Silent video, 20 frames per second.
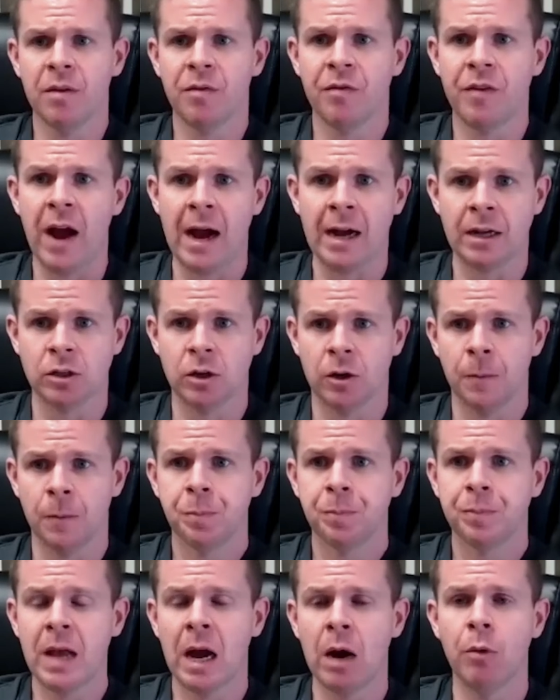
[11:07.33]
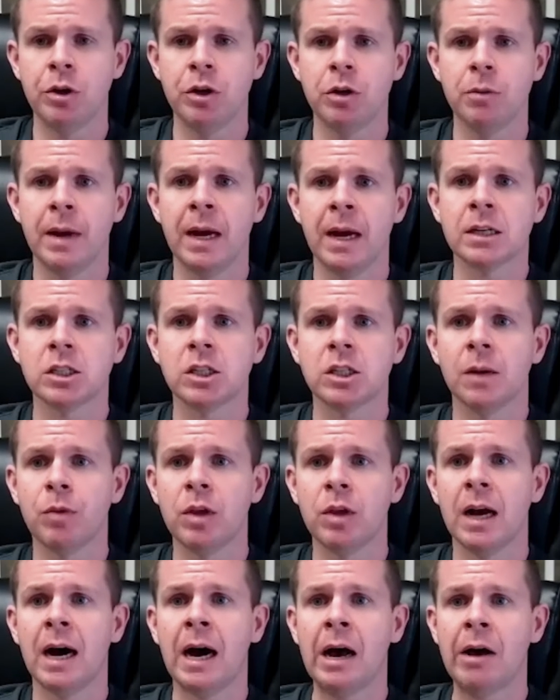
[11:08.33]
a factor. Now, when you match up
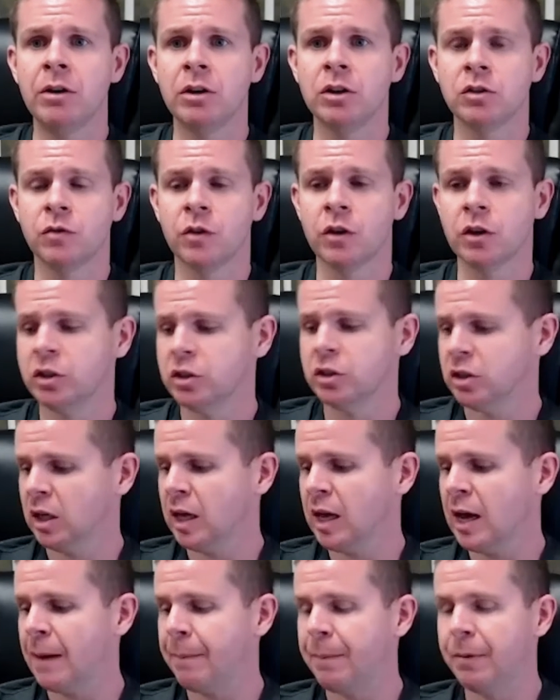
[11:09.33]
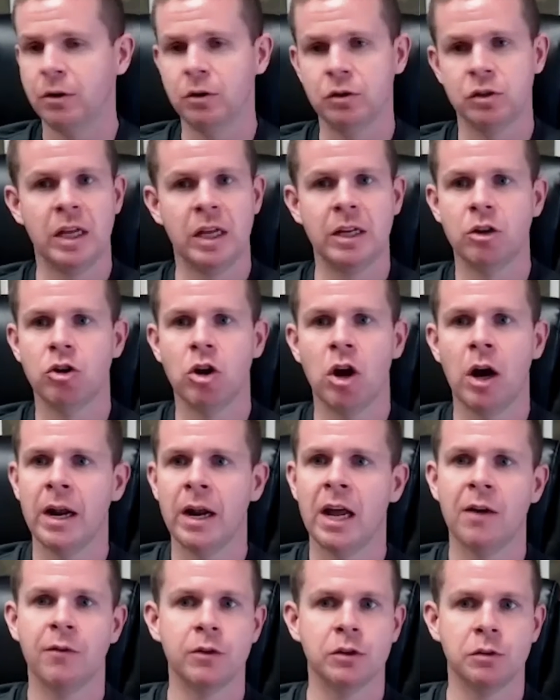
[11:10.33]
the Islanders versus the Capitals, they do
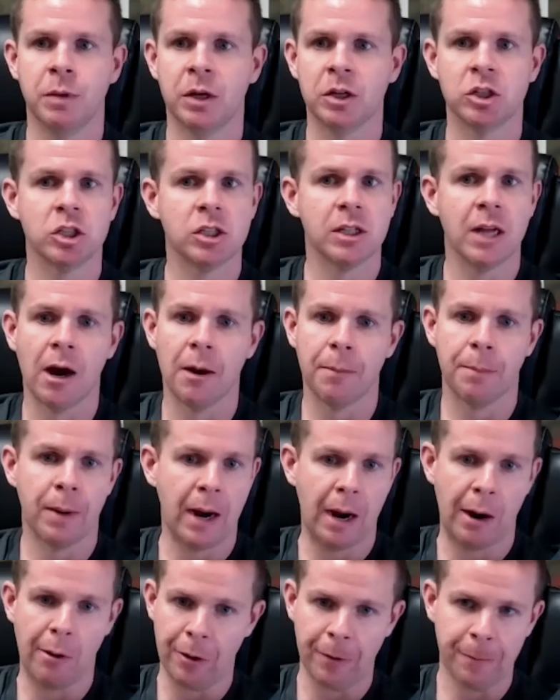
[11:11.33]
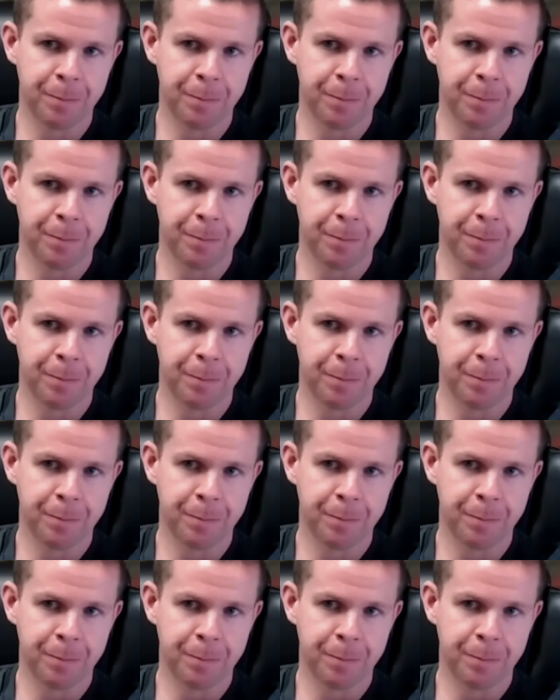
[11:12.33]
not have as much star power.